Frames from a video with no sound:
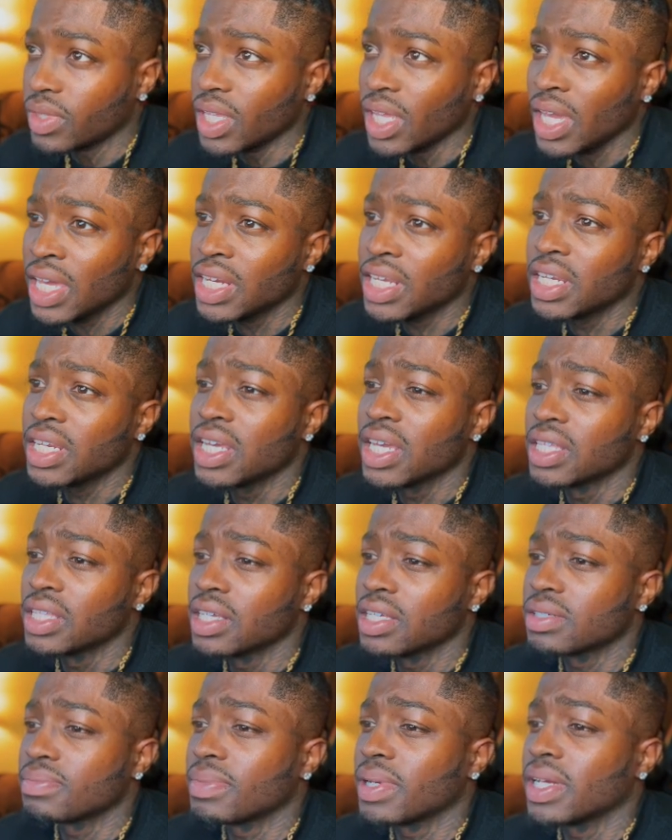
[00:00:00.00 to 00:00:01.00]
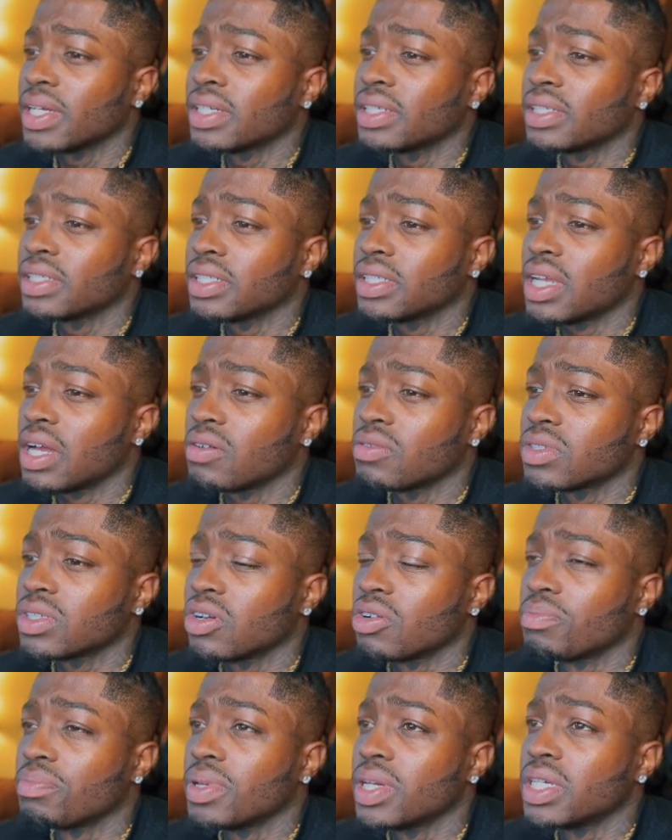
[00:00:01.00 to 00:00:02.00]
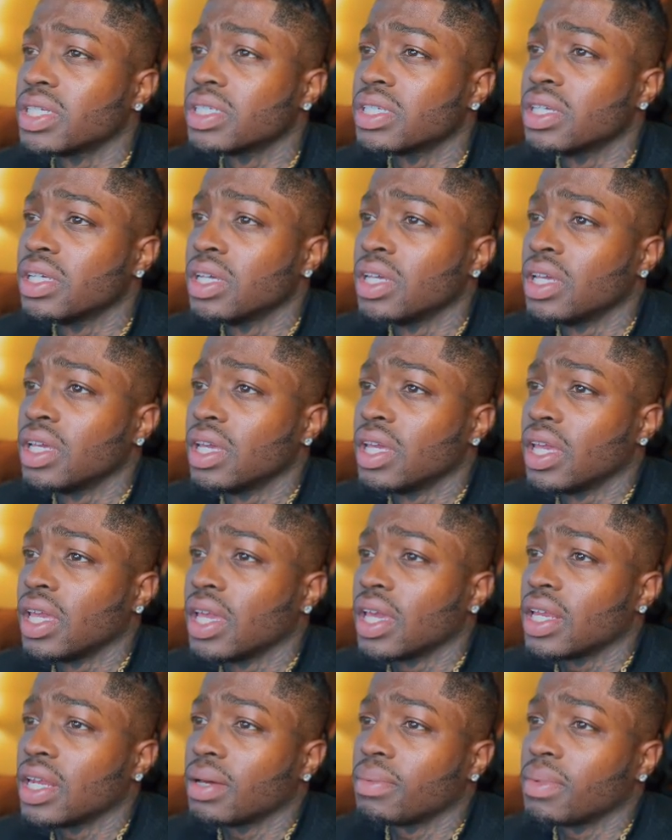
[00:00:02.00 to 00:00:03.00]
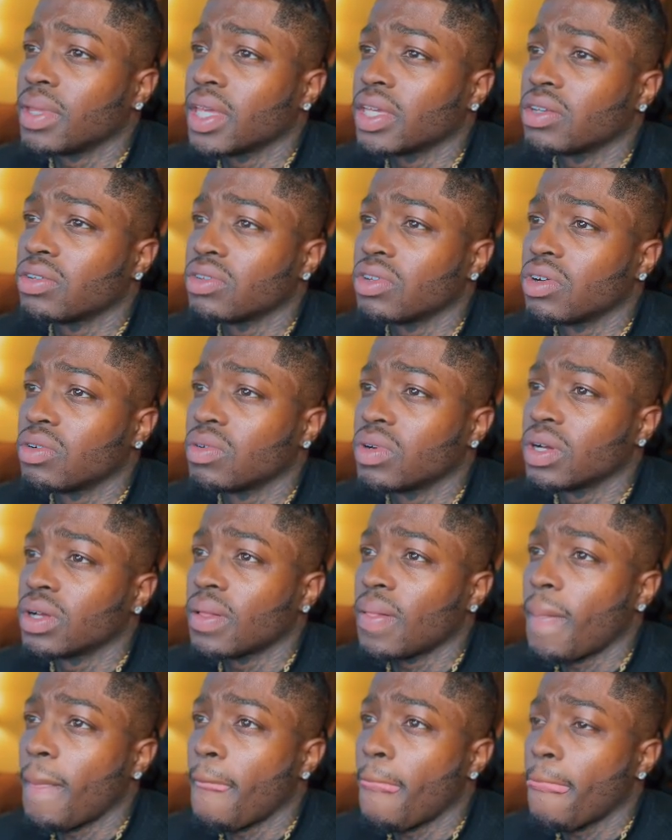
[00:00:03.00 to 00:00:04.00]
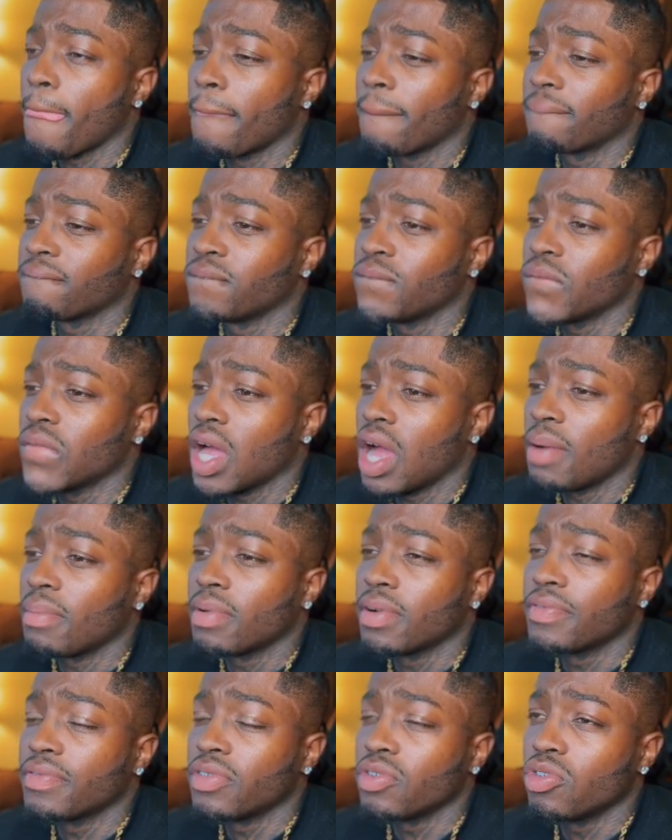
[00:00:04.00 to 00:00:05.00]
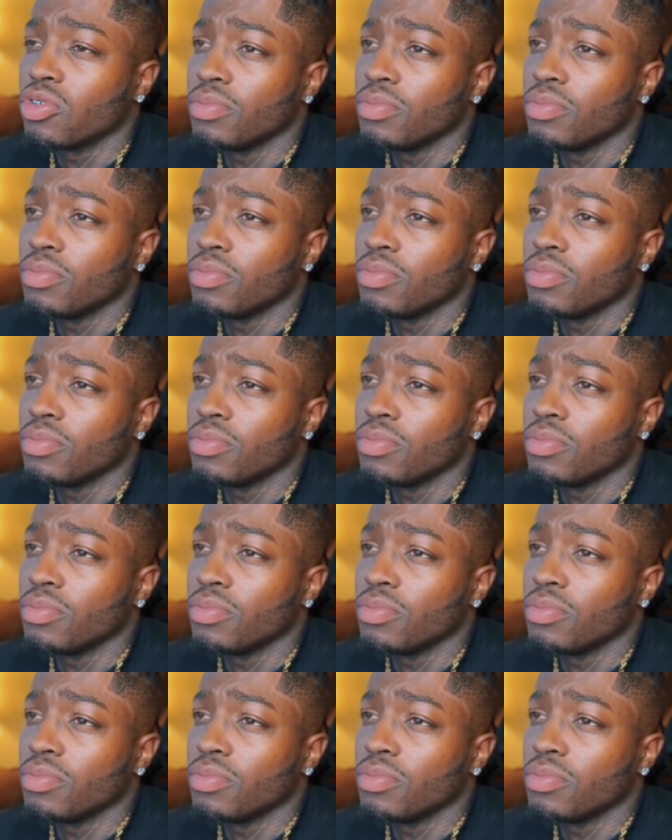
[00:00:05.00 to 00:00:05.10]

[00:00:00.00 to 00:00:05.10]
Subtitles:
it did this, man. And I was so pissed. And I'm like, you know what? I'm a fool